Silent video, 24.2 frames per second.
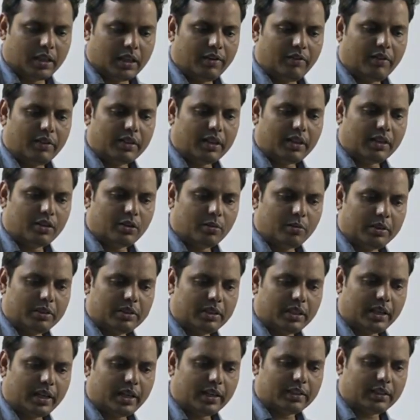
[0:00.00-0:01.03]
Even the
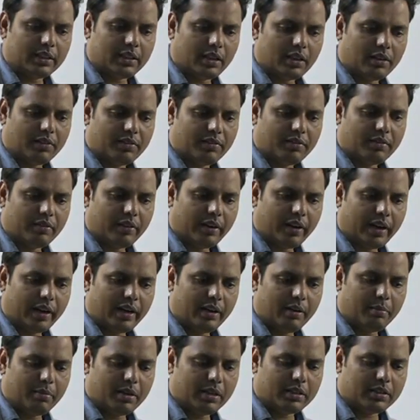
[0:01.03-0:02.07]
domestication of
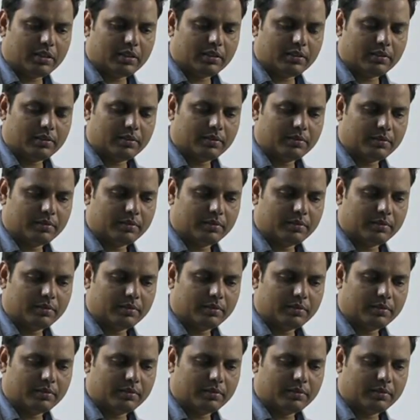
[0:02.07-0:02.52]
animals